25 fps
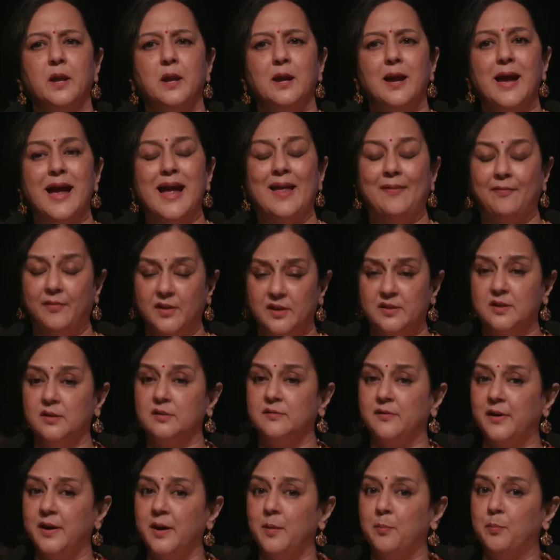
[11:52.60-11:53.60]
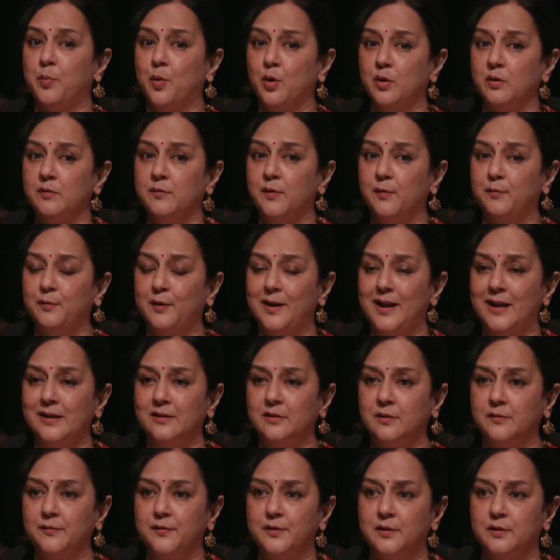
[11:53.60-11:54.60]
and this is very important for
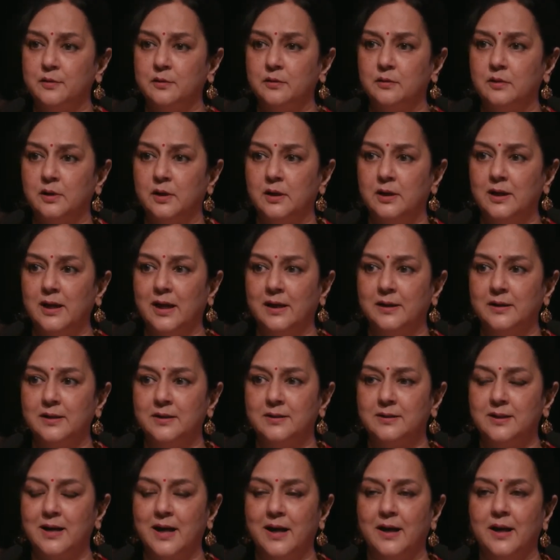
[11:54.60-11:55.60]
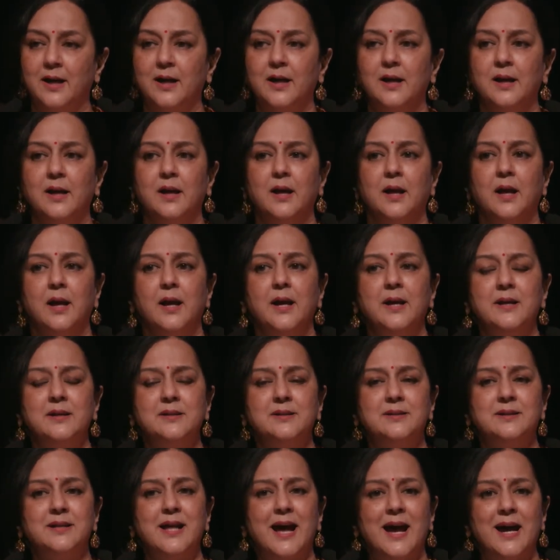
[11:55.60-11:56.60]
philanthropists to really understand, is
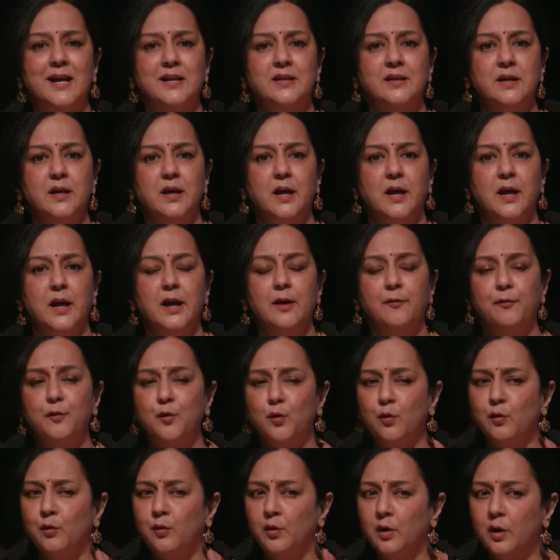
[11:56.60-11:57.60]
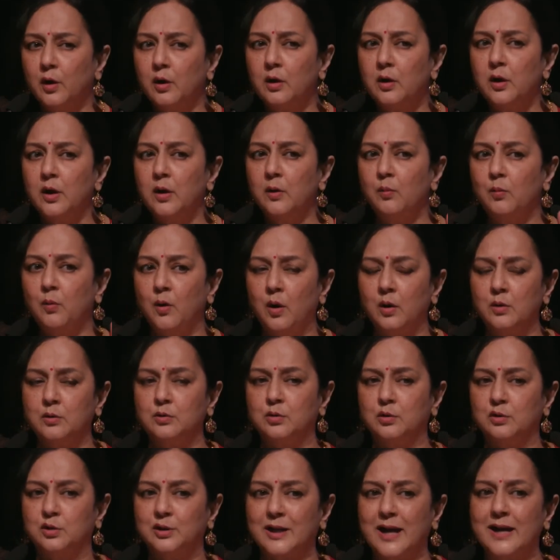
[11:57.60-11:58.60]
that if you really want
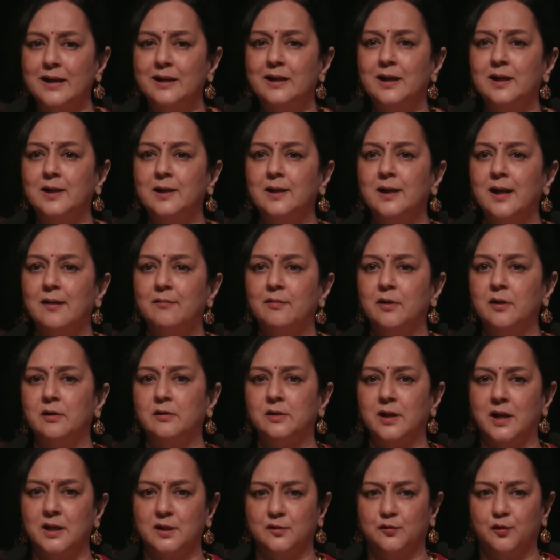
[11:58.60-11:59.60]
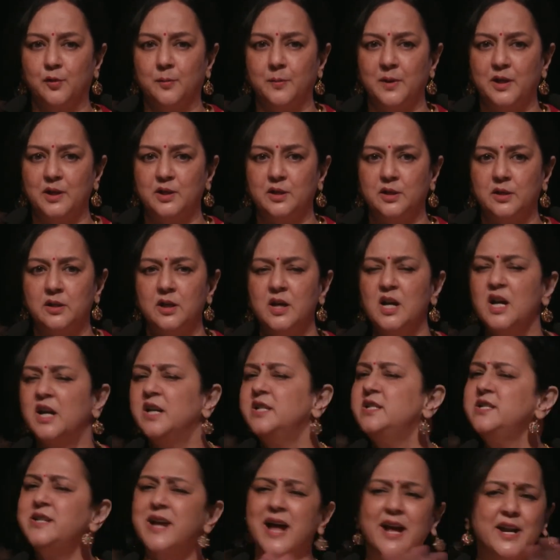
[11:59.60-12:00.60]
societal level transformation,
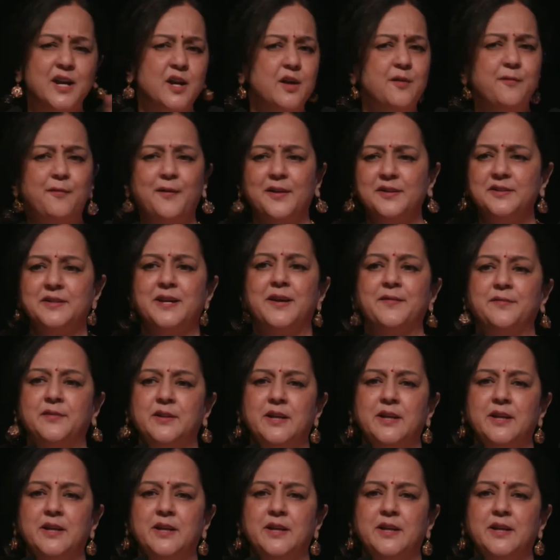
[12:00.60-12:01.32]
none of us have the